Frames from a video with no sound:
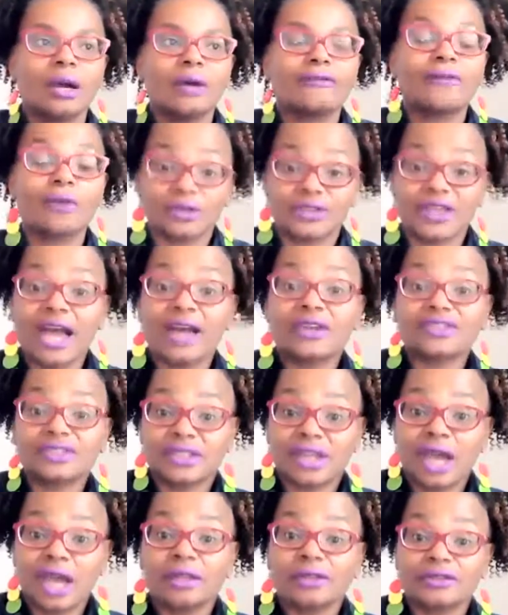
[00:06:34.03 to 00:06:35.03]

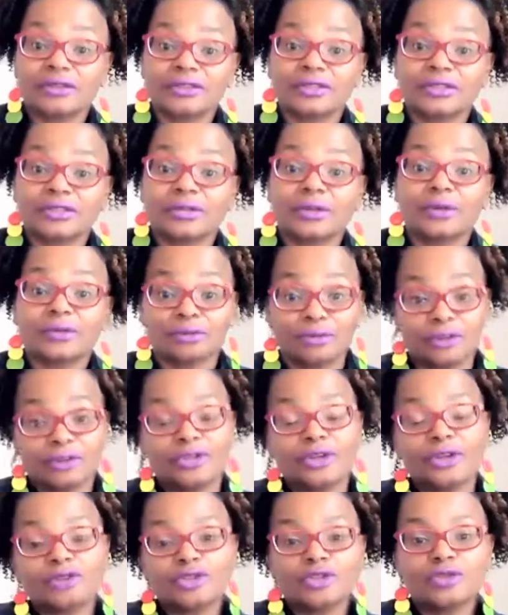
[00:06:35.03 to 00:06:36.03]
$4,000 or
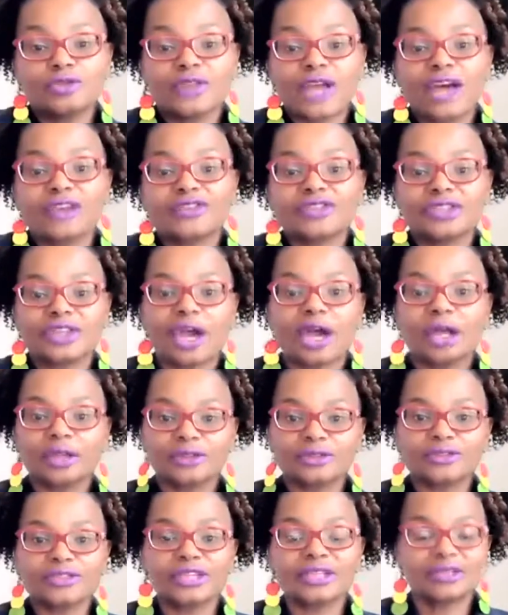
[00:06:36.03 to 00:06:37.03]

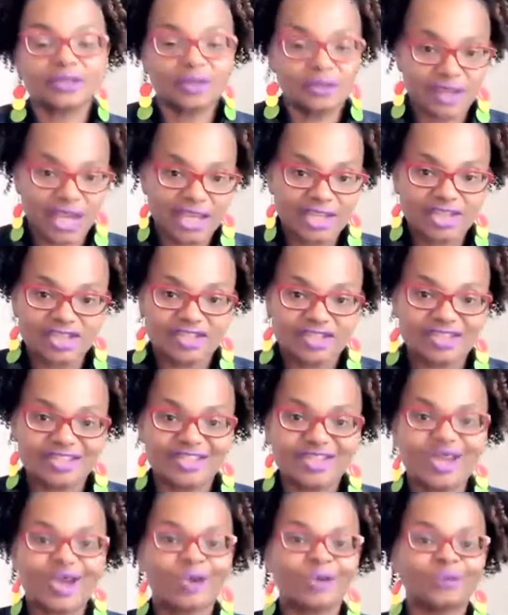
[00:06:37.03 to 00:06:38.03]
$2,000 in donations.
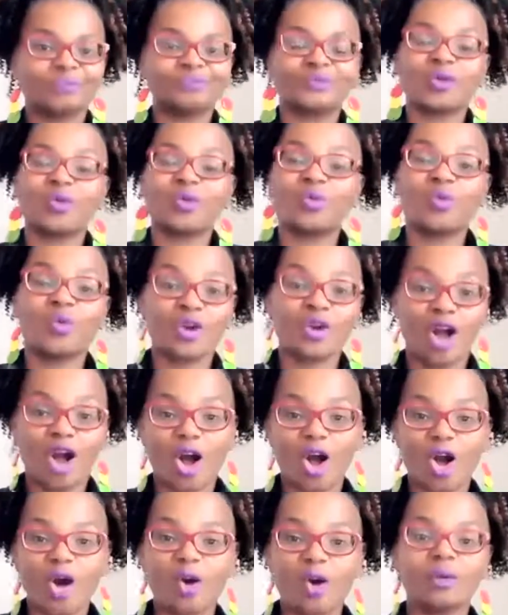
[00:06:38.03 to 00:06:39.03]
So we're
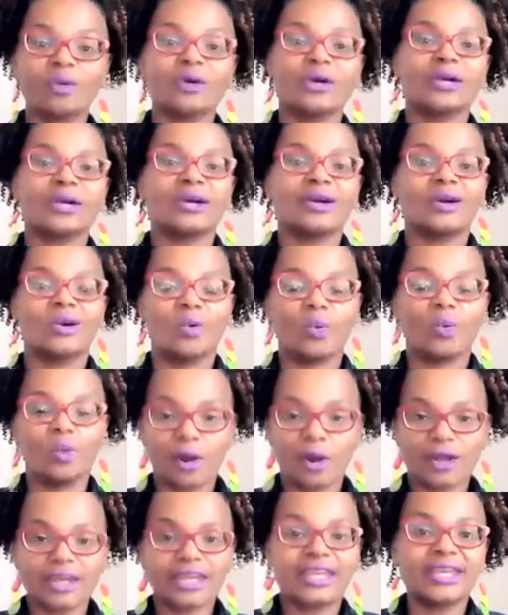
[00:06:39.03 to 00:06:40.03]
all
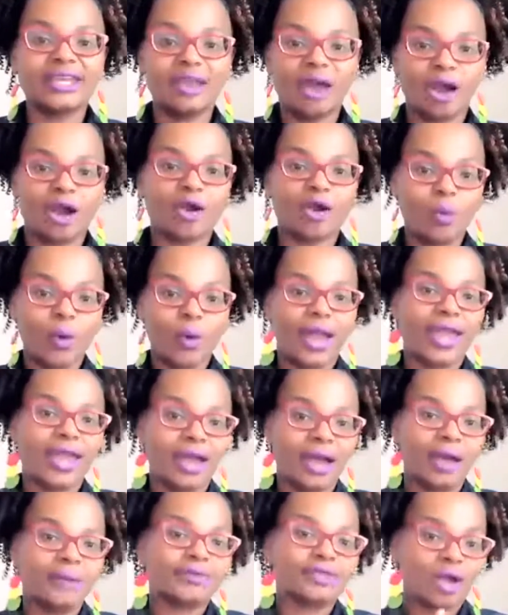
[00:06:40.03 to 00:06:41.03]
working our way
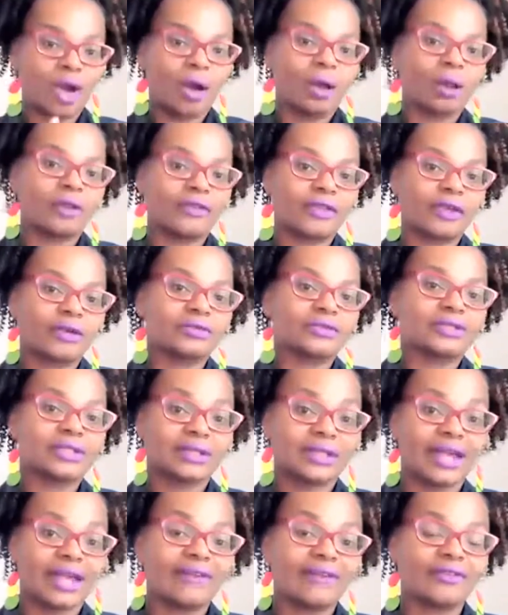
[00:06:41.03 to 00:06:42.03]
up to all of those
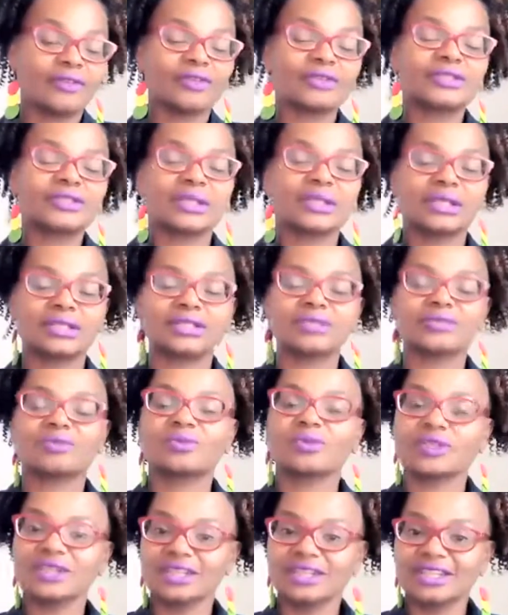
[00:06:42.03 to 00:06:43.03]
levels, and it's
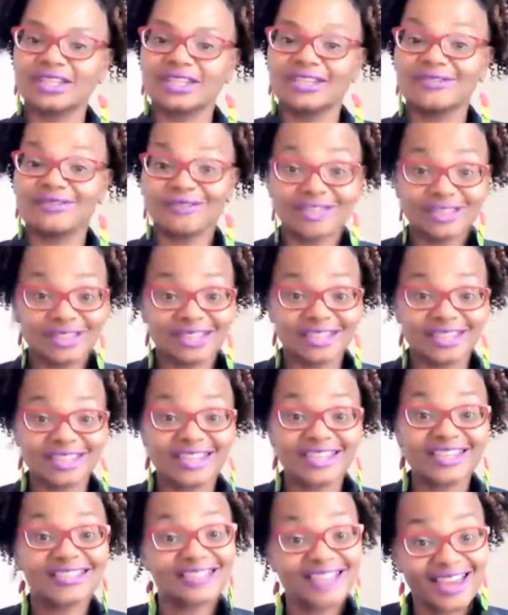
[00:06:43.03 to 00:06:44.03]
really, really
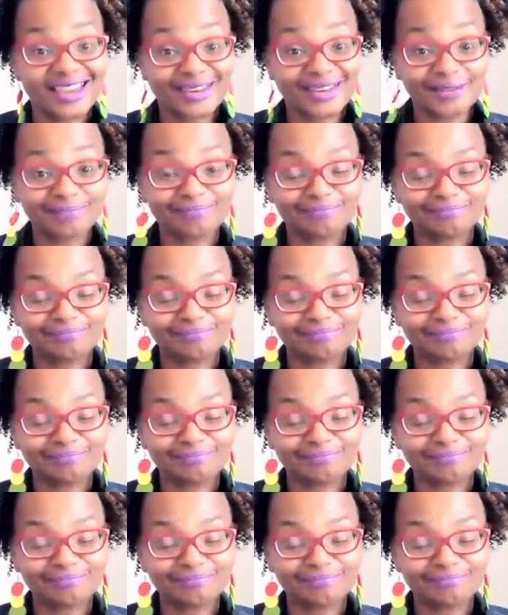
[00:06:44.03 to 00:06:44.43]
exciting.